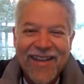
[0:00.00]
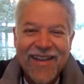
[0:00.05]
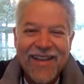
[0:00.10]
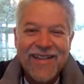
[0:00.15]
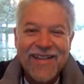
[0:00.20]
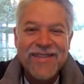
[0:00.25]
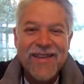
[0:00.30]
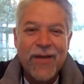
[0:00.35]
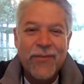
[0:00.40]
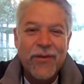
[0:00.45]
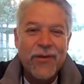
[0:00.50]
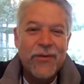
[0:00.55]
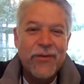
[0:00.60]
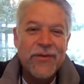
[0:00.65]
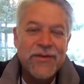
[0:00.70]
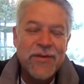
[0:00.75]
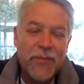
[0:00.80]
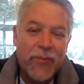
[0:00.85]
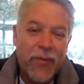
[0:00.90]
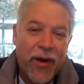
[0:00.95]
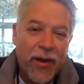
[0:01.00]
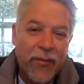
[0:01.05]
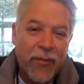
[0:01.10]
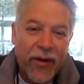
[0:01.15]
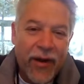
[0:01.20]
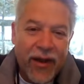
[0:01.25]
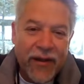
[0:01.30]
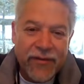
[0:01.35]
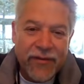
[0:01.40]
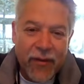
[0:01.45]
So, someone who was a barber
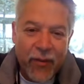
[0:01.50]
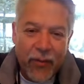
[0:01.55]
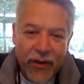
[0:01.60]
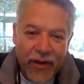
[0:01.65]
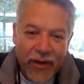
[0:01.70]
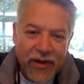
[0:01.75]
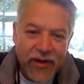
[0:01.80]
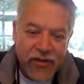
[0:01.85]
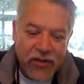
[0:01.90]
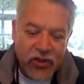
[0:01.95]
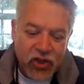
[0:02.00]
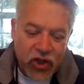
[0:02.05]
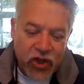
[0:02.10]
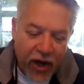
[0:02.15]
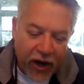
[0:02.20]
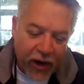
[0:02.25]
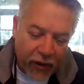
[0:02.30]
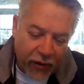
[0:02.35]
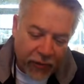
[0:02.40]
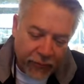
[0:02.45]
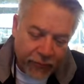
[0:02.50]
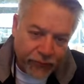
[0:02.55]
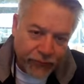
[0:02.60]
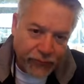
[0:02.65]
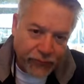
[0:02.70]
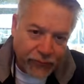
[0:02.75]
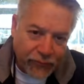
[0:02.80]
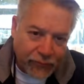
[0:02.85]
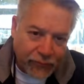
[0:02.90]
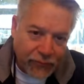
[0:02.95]
had someone in his chair.
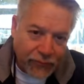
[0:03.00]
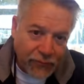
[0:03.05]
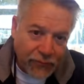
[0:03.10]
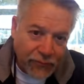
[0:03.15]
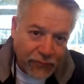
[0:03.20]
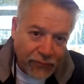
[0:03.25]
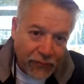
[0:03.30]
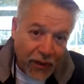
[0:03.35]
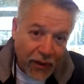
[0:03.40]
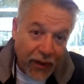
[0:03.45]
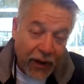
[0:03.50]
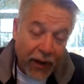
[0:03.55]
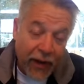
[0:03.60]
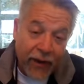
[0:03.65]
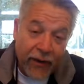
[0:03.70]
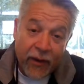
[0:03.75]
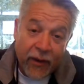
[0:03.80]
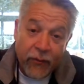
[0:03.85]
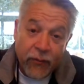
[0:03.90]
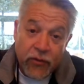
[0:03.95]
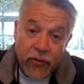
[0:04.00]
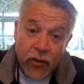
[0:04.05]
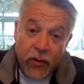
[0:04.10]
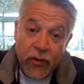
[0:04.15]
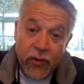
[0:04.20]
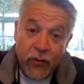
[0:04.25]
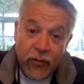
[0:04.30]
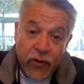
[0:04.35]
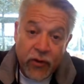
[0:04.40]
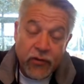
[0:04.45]
And there was
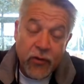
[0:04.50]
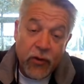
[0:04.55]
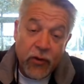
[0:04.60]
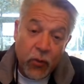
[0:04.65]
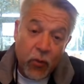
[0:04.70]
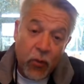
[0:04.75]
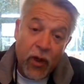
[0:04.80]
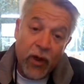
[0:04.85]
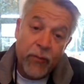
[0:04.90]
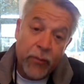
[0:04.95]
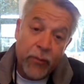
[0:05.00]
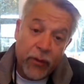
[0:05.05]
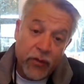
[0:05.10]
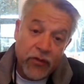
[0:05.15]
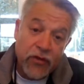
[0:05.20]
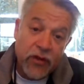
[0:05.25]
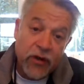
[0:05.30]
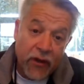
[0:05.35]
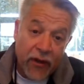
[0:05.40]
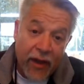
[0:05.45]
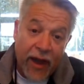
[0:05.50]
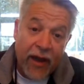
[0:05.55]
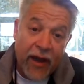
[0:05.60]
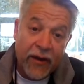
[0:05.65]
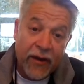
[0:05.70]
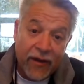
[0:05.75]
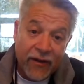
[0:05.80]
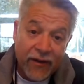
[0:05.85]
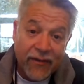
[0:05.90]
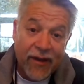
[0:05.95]
only there's only one person
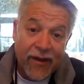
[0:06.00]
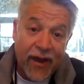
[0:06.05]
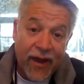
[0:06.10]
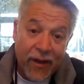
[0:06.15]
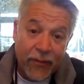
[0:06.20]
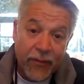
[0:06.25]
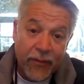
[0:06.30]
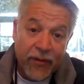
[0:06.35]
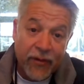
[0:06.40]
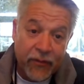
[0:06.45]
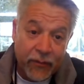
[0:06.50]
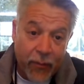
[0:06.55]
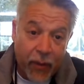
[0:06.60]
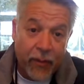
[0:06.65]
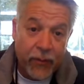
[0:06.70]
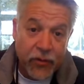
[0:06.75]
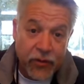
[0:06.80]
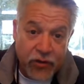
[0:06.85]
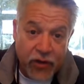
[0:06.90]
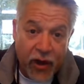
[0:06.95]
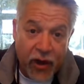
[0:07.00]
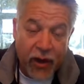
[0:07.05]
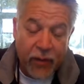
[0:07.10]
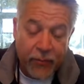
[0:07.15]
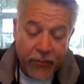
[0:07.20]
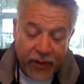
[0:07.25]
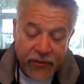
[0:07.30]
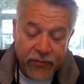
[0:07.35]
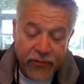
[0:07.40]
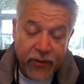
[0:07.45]
allowed at a time in his barber shop.
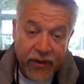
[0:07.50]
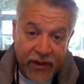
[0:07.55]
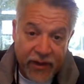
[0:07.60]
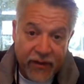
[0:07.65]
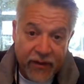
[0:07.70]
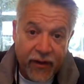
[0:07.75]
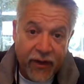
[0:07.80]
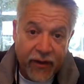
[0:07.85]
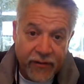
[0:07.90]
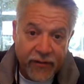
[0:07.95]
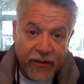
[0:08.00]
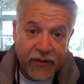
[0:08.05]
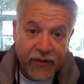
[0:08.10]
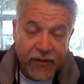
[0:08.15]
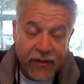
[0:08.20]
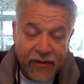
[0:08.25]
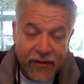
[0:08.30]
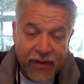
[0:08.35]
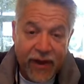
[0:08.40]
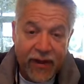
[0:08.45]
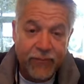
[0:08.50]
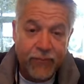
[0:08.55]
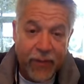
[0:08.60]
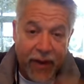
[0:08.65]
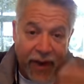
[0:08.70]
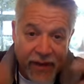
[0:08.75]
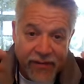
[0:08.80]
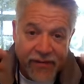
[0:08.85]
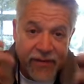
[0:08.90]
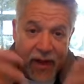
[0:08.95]
That's what he does, and he's
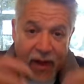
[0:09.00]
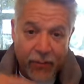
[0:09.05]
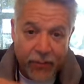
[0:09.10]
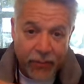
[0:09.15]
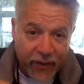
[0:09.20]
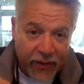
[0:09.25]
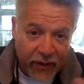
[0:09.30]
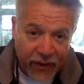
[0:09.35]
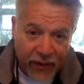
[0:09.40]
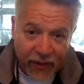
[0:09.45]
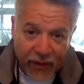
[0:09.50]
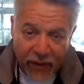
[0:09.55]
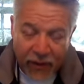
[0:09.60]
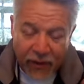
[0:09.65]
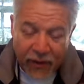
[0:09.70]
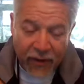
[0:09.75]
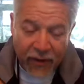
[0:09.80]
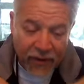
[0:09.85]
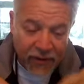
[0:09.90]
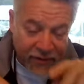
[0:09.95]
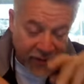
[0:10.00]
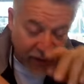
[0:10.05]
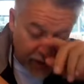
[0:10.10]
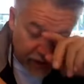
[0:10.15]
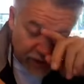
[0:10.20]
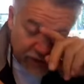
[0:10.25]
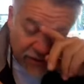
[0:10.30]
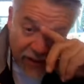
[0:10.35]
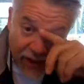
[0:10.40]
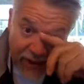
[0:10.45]
masked up and he
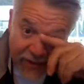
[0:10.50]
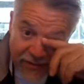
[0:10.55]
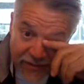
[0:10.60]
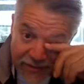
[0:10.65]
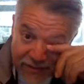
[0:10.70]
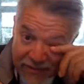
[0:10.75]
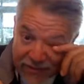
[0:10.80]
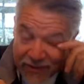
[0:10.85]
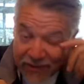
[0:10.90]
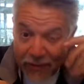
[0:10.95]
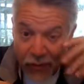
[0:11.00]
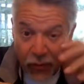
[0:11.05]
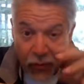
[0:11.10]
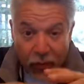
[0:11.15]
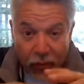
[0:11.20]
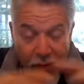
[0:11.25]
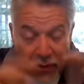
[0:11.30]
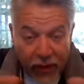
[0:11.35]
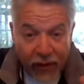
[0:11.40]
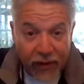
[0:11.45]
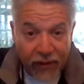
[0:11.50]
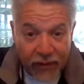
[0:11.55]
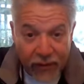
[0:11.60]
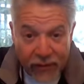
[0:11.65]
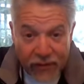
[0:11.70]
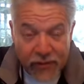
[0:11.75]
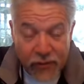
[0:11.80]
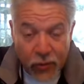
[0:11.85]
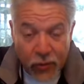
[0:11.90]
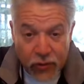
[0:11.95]
sanitizes the whole thing,
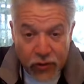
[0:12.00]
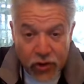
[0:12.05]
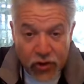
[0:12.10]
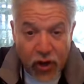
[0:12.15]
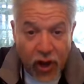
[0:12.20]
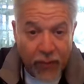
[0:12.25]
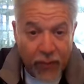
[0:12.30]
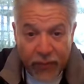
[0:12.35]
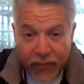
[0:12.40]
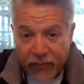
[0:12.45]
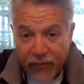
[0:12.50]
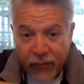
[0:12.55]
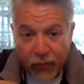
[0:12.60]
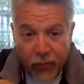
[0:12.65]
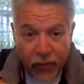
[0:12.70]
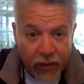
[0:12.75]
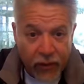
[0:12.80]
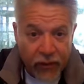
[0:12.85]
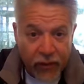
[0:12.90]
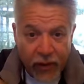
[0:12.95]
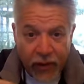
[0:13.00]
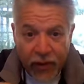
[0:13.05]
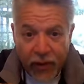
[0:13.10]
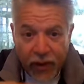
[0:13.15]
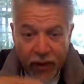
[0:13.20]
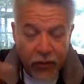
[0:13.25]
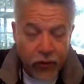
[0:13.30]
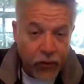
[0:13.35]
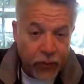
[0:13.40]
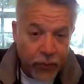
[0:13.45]
this whole shop before
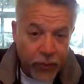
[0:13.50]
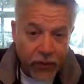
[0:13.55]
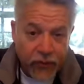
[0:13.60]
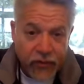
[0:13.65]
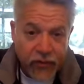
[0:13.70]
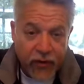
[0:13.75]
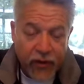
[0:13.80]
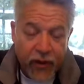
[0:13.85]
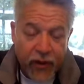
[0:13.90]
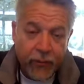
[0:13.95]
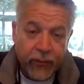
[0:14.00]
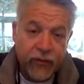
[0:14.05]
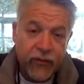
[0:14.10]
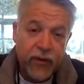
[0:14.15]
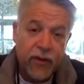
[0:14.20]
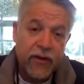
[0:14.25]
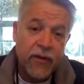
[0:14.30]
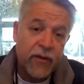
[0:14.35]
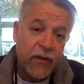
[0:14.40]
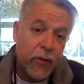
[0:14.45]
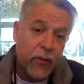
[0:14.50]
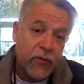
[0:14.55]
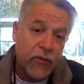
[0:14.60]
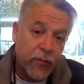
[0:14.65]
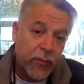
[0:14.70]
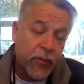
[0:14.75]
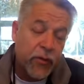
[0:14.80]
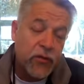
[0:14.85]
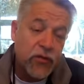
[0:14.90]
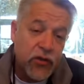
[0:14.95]
a new person comes in. And there was
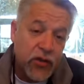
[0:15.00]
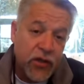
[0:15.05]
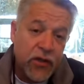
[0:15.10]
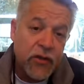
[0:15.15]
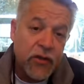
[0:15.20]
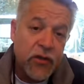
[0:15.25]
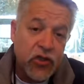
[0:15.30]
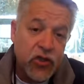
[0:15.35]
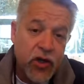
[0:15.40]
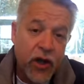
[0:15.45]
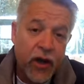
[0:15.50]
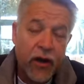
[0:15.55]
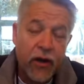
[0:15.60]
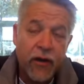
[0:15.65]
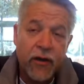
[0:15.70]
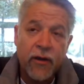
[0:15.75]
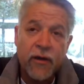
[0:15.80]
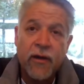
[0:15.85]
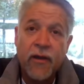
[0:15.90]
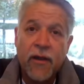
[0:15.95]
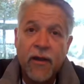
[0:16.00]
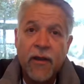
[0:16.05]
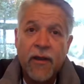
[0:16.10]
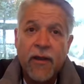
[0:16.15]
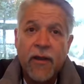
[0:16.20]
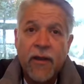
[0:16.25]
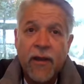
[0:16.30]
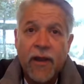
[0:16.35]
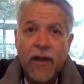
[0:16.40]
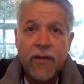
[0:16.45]
a person in the chair, and
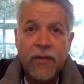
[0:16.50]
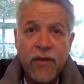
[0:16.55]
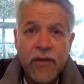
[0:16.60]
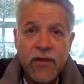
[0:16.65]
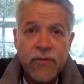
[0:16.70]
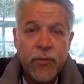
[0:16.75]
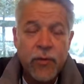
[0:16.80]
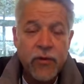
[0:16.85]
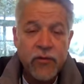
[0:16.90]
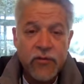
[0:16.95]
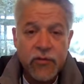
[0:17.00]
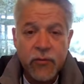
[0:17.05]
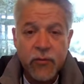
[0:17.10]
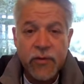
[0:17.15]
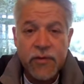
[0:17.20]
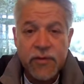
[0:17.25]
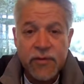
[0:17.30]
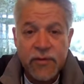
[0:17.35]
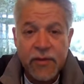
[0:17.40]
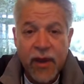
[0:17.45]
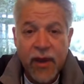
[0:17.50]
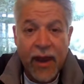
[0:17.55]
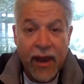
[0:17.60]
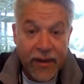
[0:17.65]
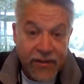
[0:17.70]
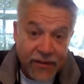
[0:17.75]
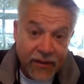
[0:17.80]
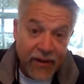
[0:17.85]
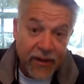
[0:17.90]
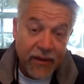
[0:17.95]
and this person was
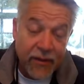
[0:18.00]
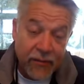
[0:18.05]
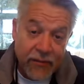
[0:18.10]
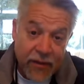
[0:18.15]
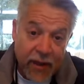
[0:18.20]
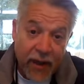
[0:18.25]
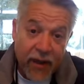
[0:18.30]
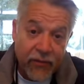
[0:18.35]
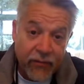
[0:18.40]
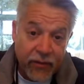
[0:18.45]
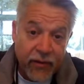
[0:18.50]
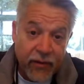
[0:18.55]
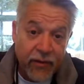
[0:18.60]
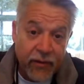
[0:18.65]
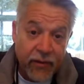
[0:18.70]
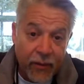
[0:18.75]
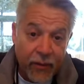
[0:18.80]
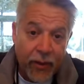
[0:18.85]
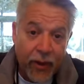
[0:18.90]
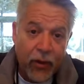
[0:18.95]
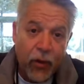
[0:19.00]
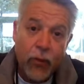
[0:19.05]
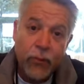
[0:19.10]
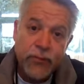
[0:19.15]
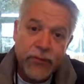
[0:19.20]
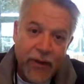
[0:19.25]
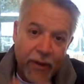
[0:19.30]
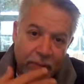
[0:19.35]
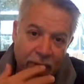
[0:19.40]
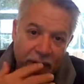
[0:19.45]
asking David about.
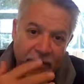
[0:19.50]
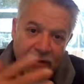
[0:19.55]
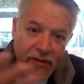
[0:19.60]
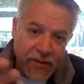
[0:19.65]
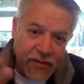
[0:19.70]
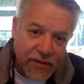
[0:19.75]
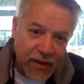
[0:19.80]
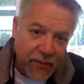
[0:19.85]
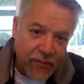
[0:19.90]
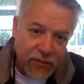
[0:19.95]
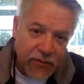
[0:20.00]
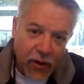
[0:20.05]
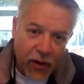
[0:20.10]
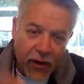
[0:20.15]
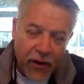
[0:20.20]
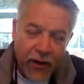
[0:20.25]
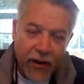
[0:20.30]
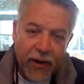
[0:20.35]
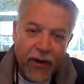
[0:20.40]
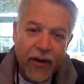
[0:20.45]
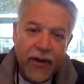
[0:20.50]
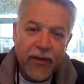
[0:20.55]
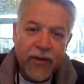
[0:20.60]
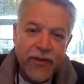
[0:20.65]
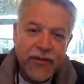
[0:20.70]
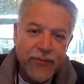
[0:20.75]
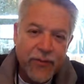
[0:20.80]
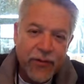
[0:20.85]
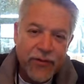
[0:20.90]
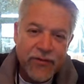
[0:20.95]
Oops, I mentioned his name. Sorry.
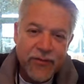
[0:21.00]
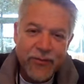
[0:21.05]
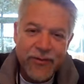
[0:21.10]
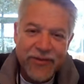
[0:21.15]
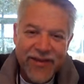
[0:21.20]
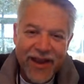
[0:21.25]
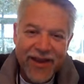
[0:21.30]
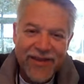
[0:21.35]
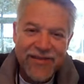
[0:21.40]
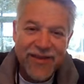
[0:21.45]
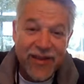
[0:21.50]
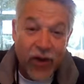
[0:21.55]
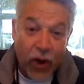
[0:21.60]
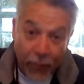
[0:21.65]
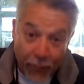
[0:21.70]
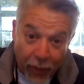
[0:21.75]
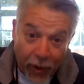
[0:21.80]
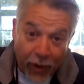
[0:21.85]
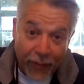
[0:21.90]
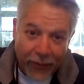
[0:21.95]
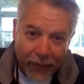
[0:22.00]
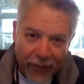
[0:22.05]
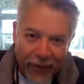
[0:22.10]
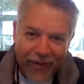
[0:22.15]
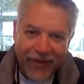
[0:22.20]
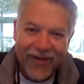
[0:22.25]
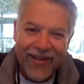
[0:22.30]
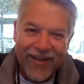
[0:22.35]
This person was asking our barber